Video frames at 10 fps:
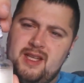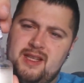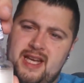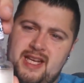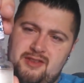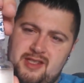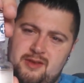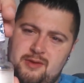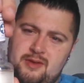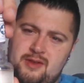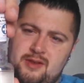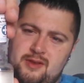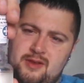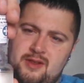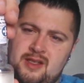the end result.
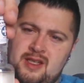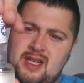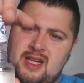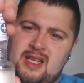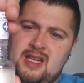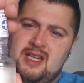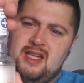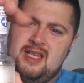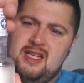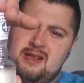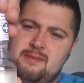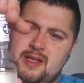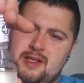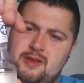So make